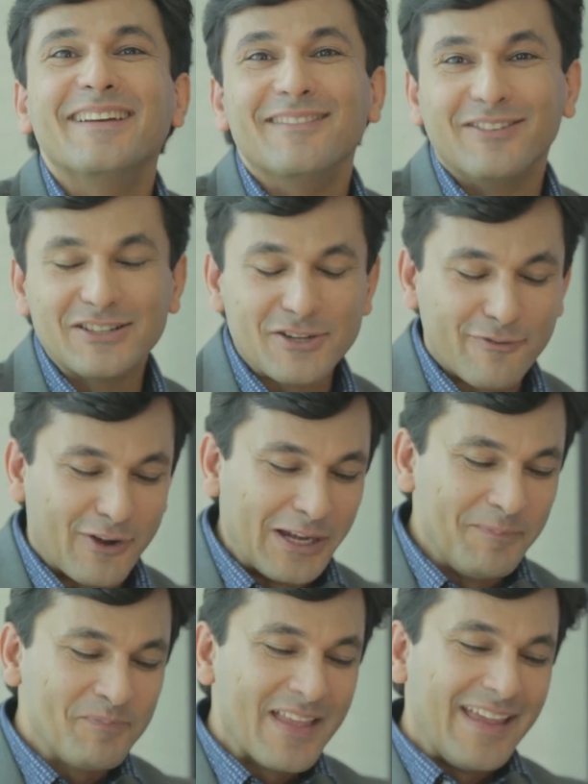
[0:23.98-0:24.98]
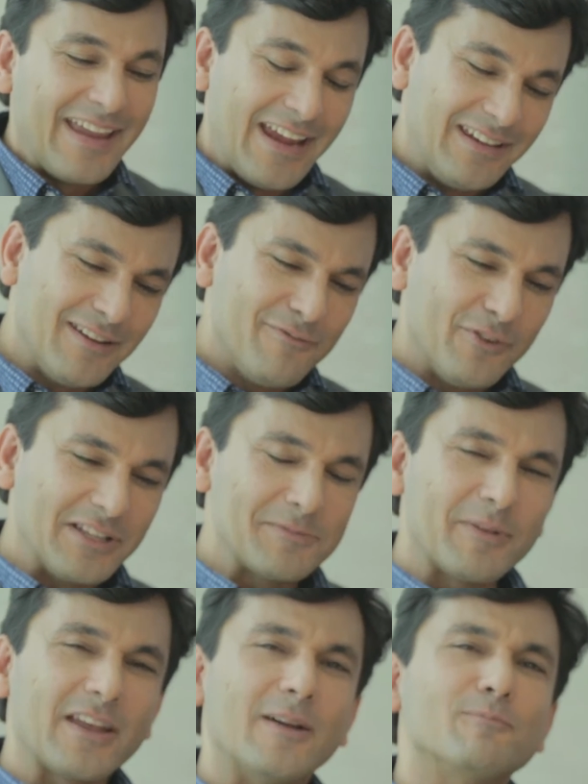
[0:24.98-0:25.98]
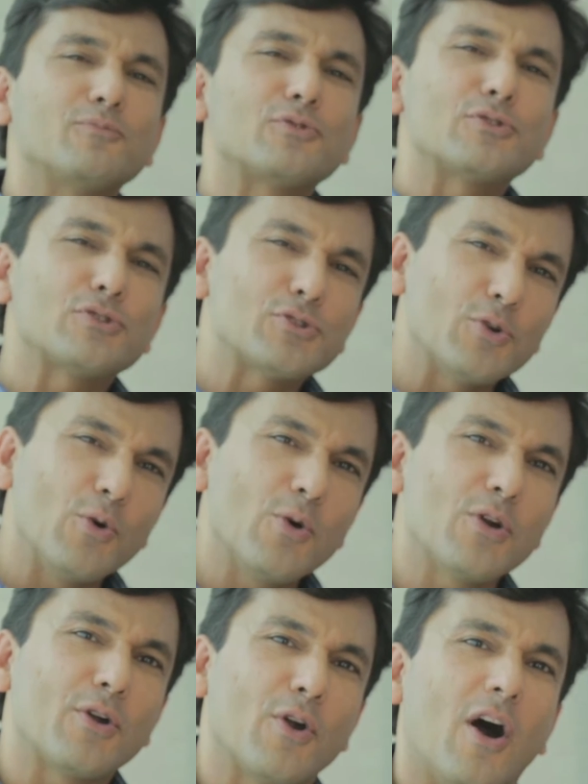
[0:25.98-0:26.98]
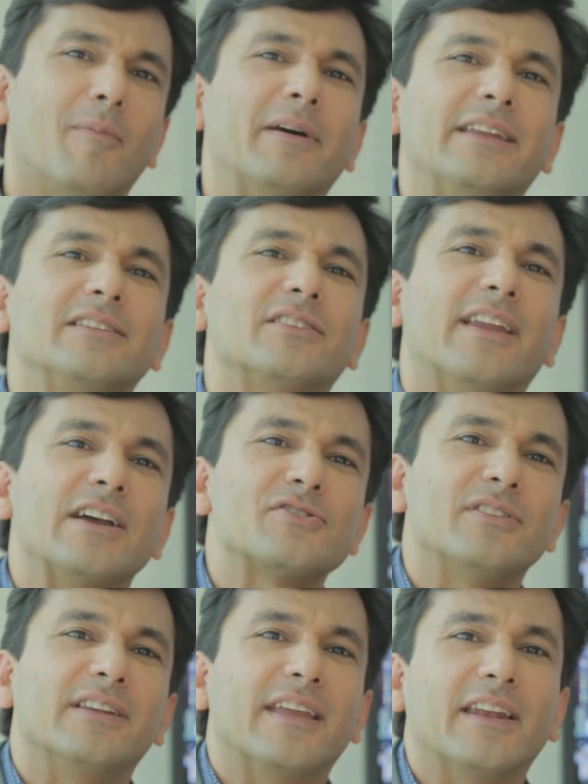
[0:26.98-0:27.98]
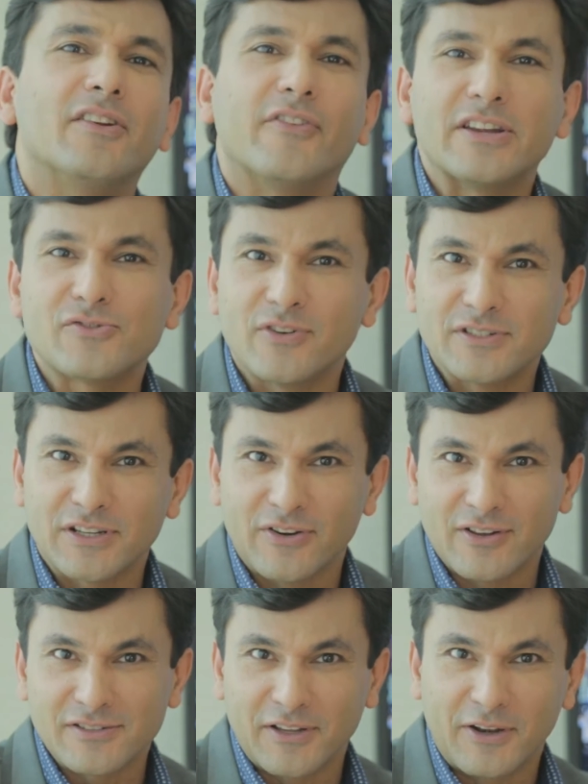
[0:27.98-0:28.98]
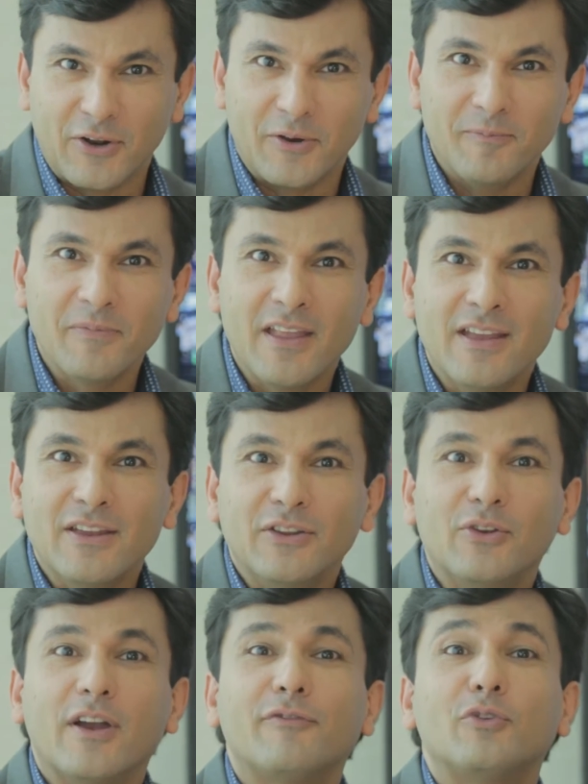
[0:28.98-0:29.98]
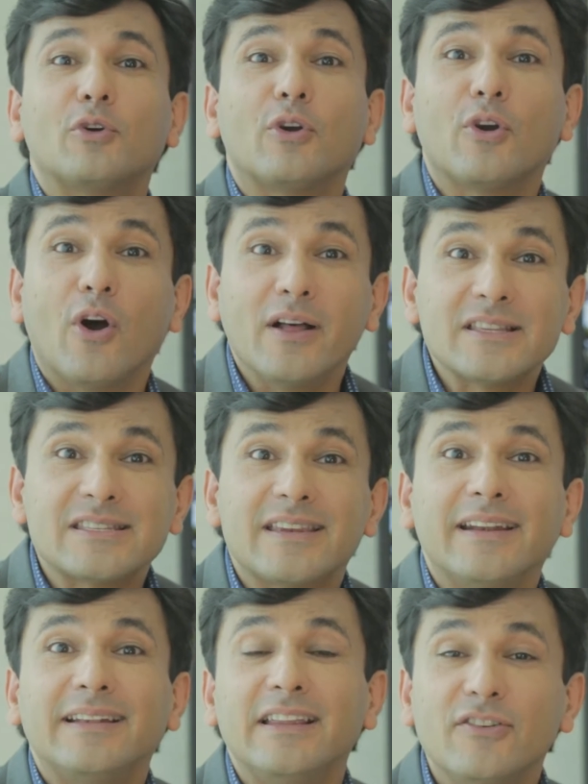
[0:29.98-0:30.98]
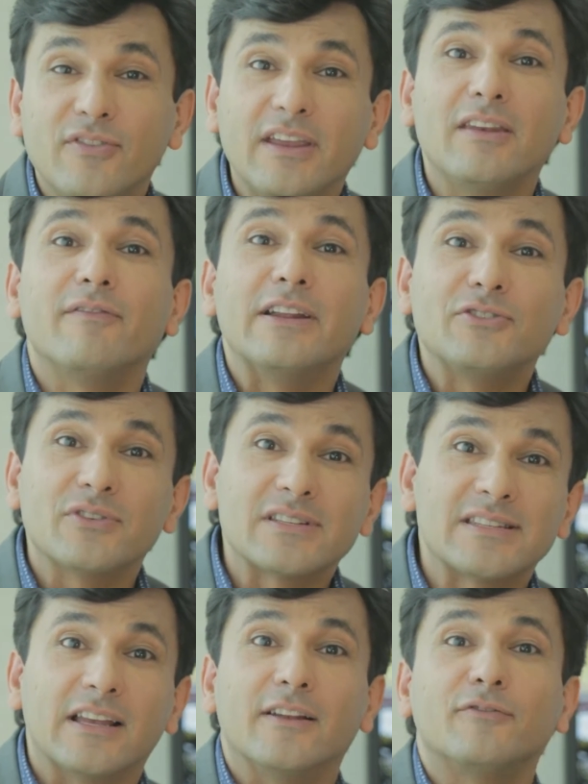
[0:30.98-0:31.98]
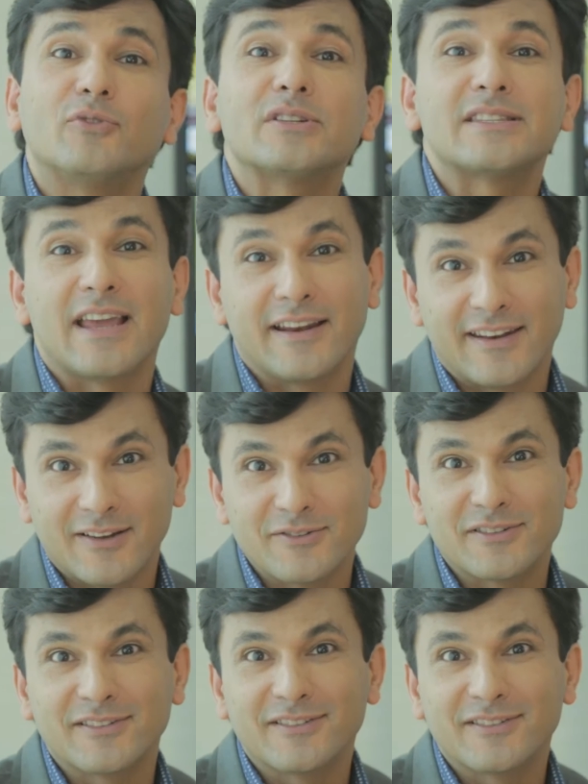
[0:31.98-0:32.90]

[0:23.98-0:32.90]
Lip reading: First of all, Indian food has become so common internationally and in restaurants across the globe, you have to constantly reinvent yourself to stand out.